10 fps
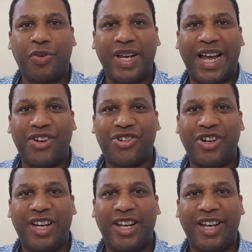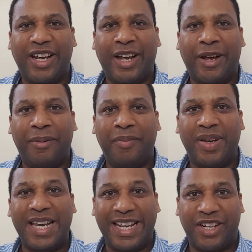we actually
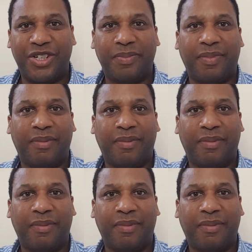need?